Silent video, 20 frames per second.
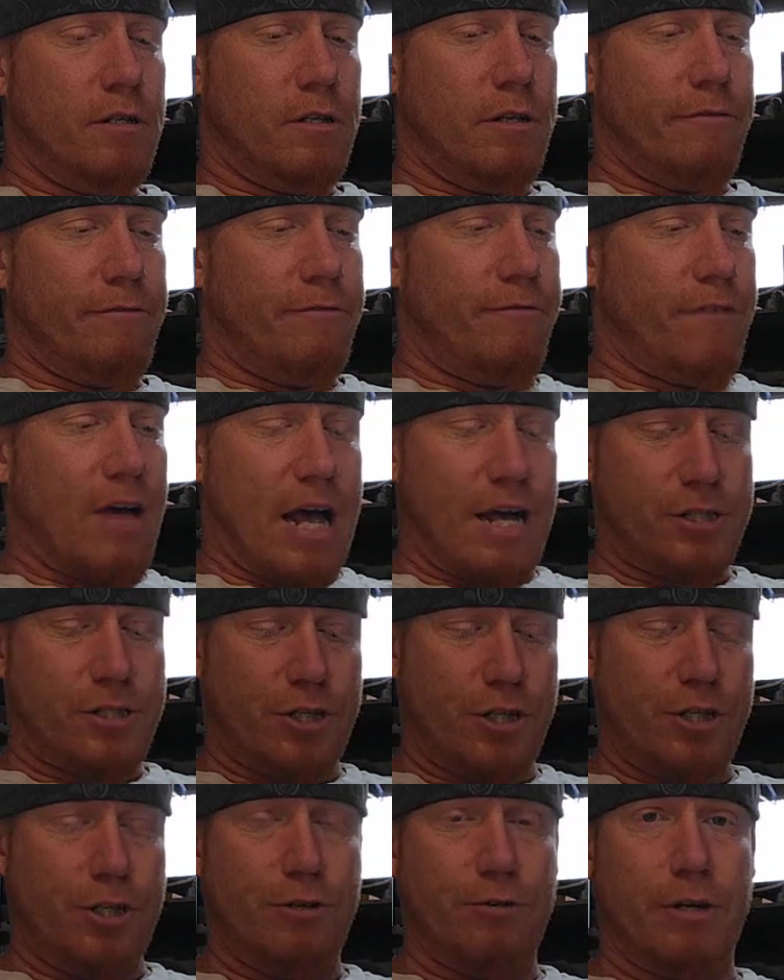the
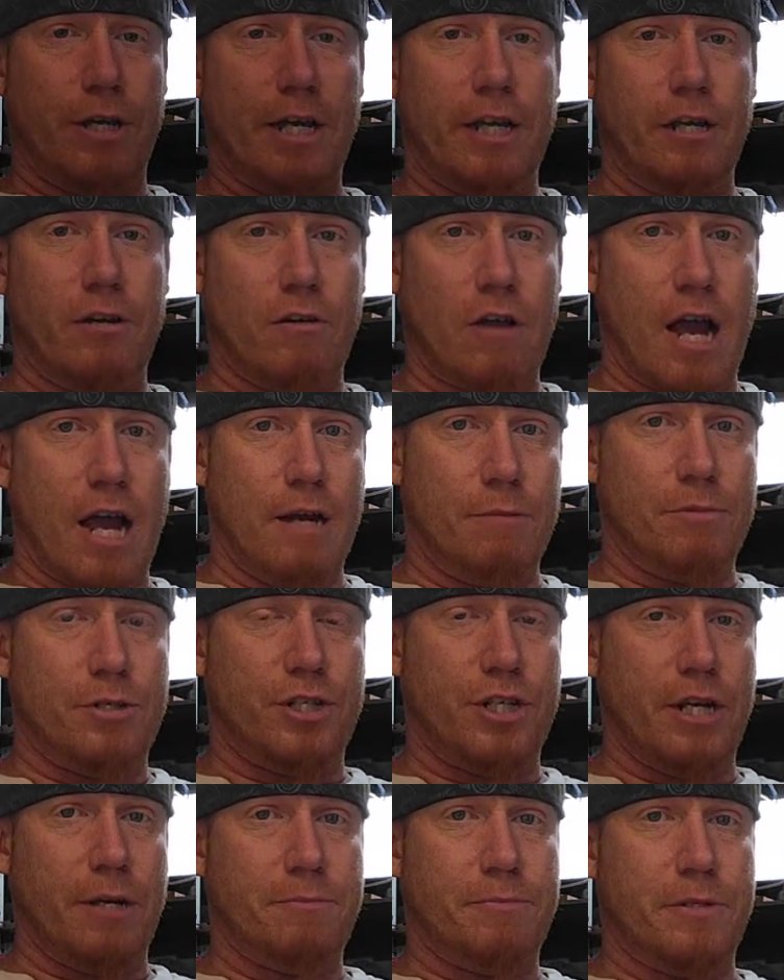faster you get your item
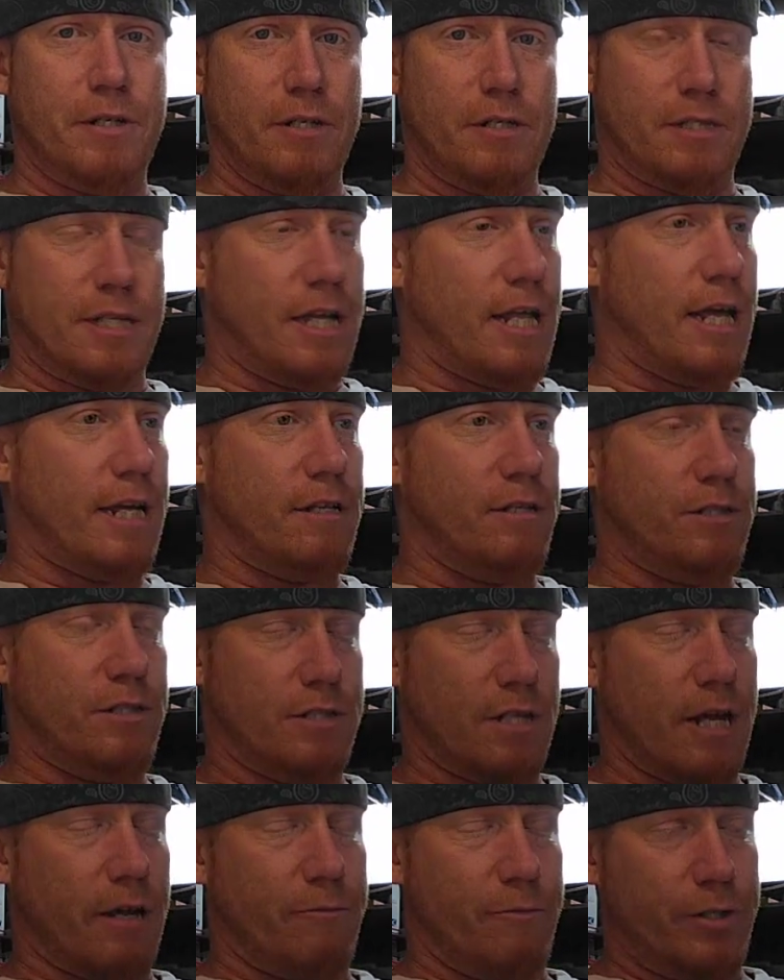shipped, it's
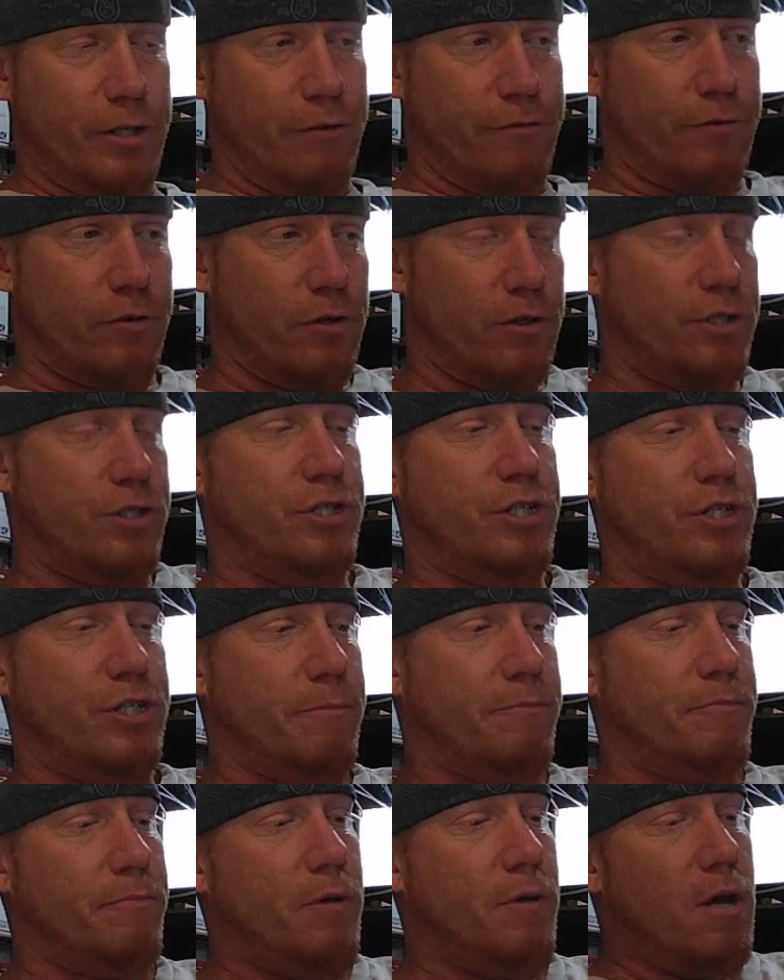like when you first
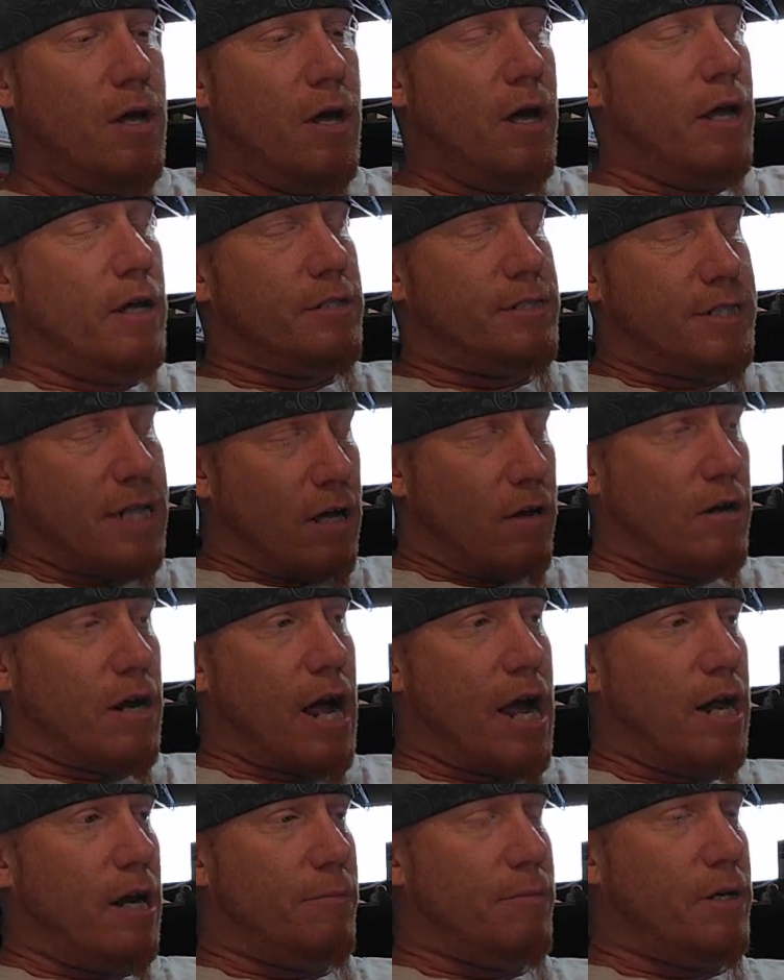sell an
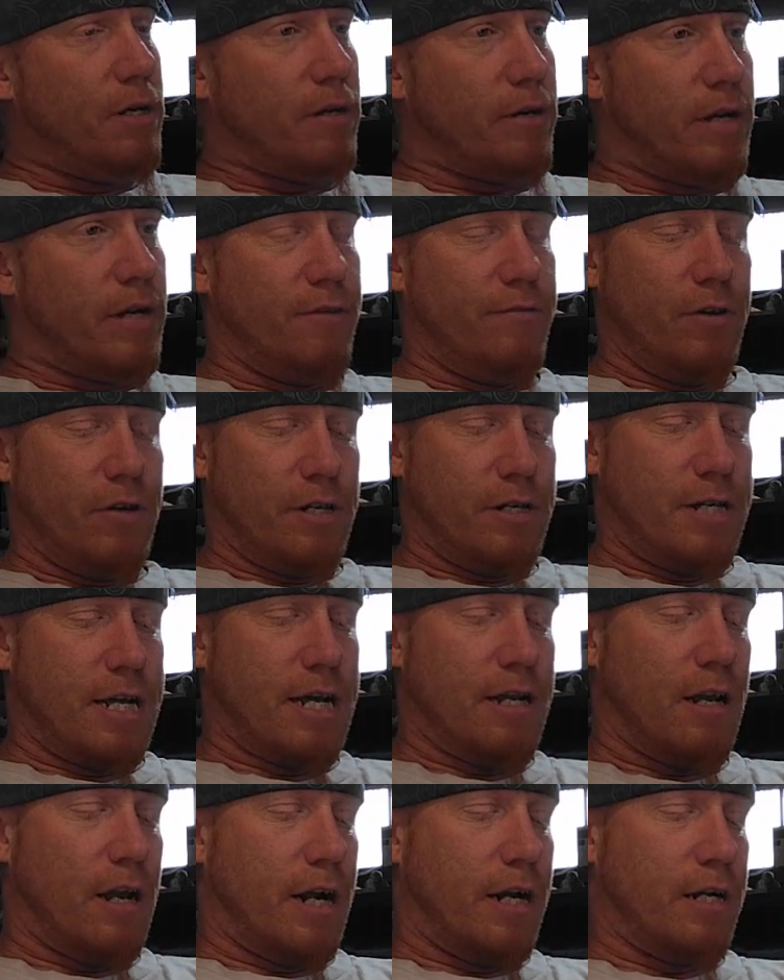item, it'll give you a
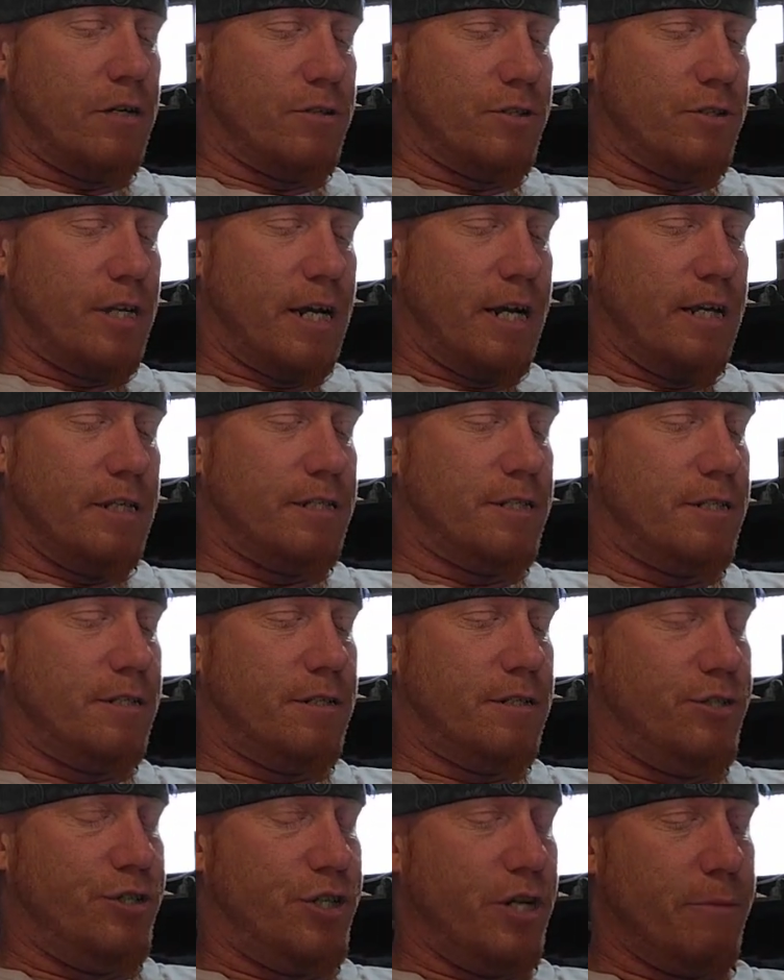deadline. It'll say
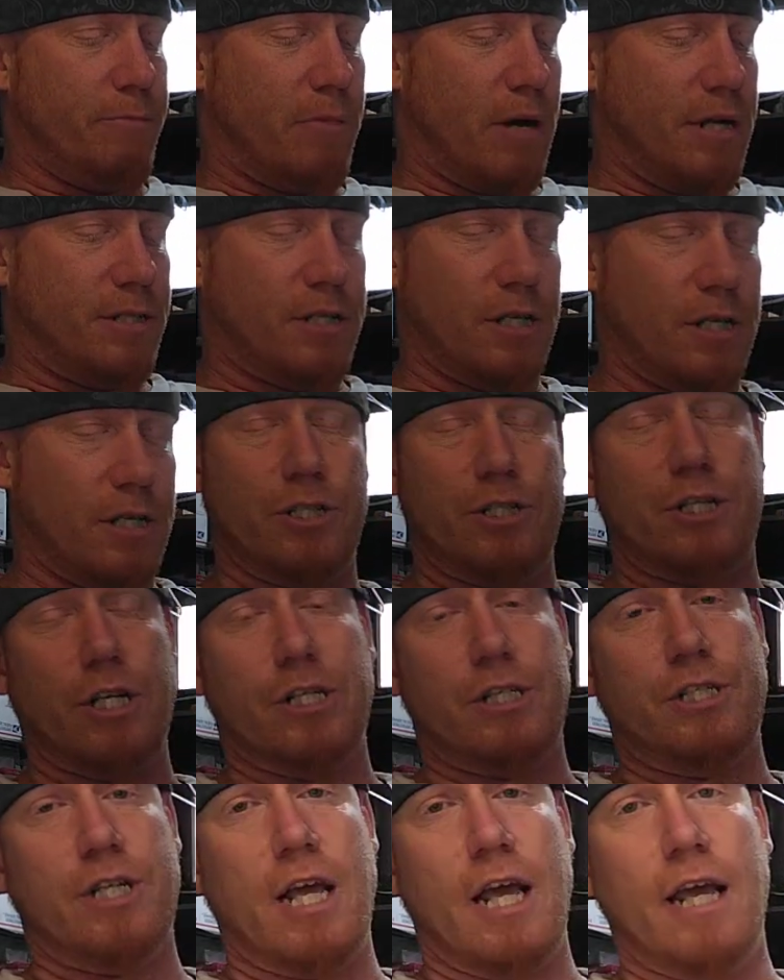ship by such and
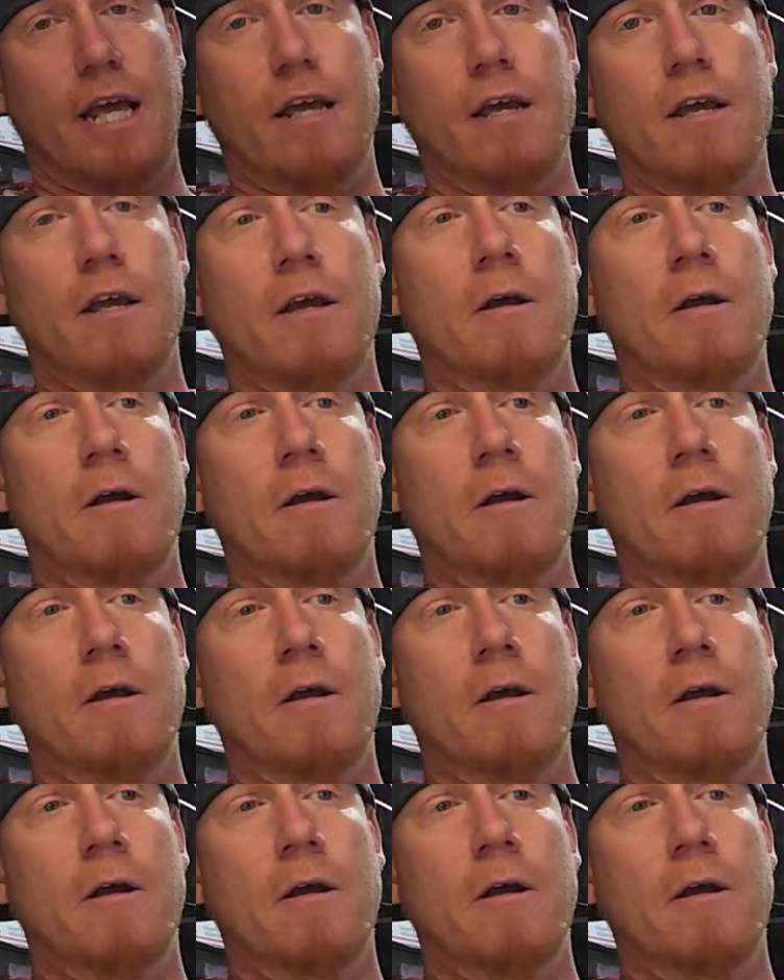such date.